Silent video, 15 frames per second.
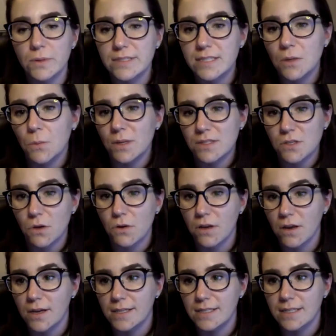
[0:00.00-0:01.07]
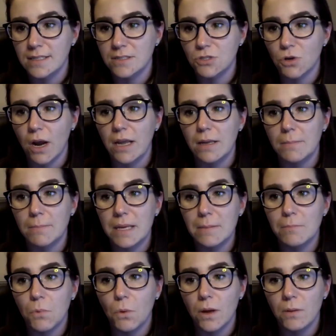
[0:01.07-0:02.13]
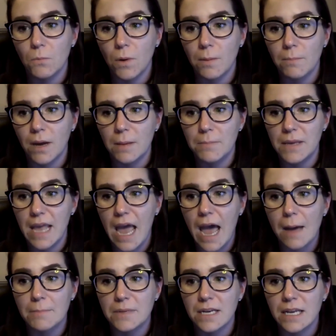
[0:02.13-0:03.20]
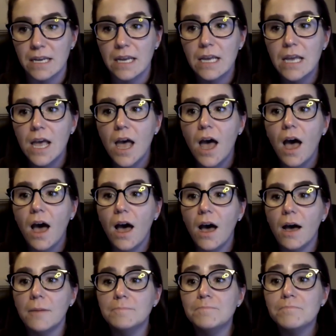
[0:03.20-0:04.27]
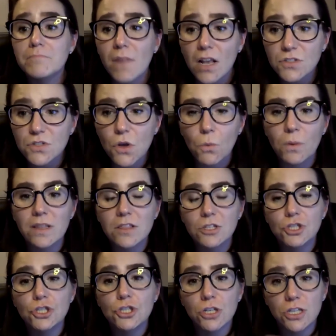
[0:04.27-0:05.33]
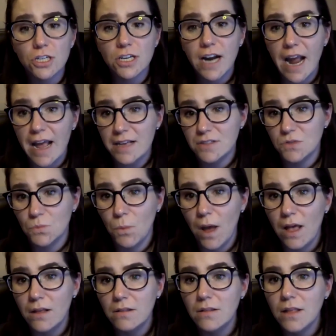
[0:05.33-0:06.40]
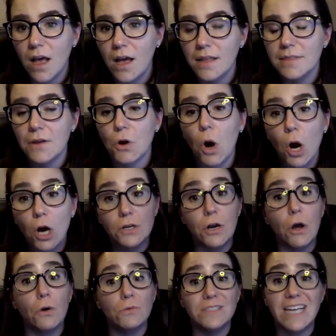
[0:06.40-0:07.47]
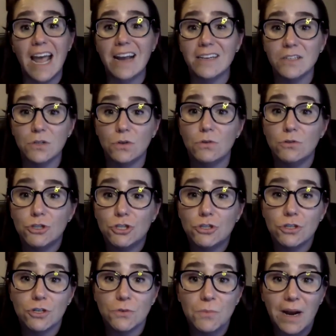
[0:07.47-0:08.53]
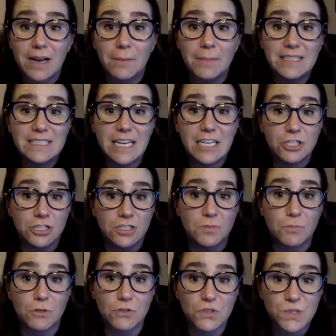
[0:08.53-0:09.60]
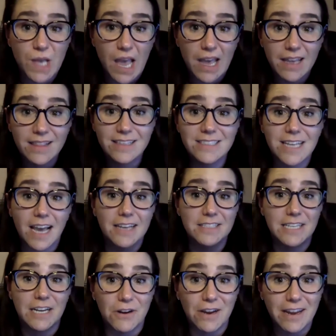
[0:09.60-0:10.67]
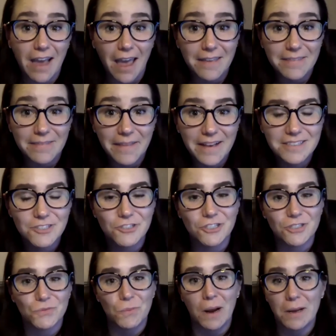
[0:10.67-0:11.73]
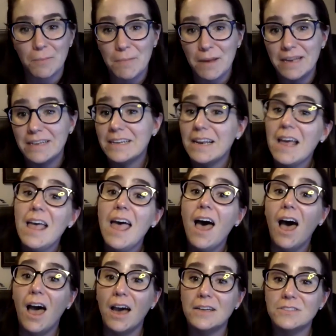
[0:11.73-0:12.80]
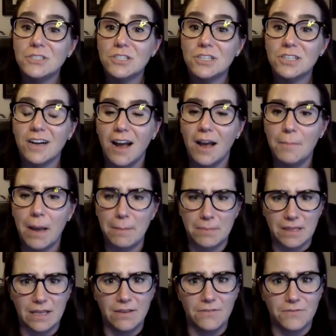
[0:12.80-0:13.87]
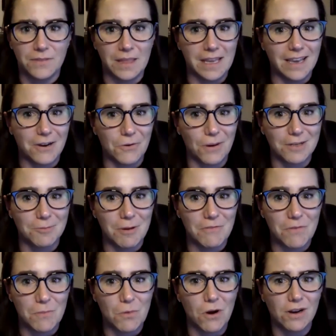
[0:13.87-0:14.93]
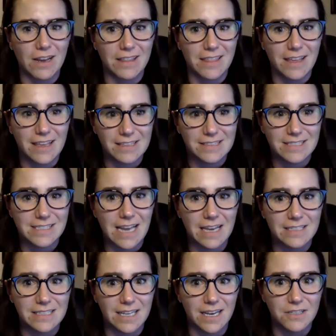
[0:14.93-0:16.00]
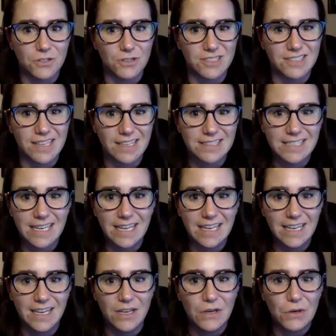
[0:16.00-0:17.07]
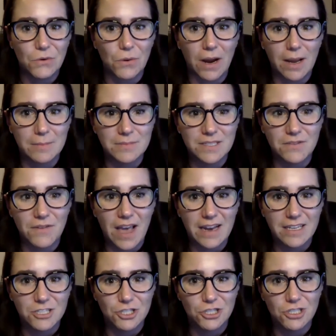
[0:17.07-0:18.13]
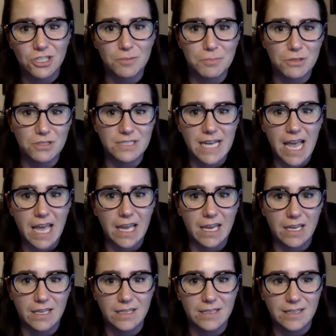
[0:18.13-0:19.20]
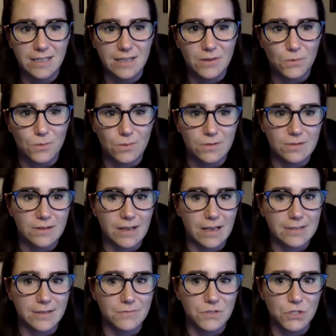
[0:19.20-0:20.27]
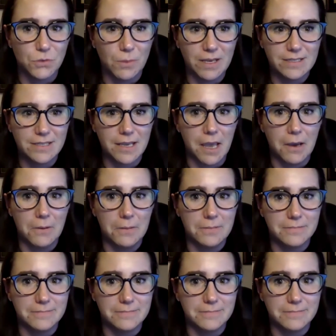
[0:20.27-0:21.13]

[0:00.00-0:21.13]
through and see what's going on and try and pinpoint what might be happening. Um, so with sugar as well, uh, there are no technical sugar recommendations per se. The dietary guidelines just recommended under, um, I believe, Leah, correct me if I'm wrong, I think it's down to under 60 grams of added sugar per day think That's it's two weeks ago.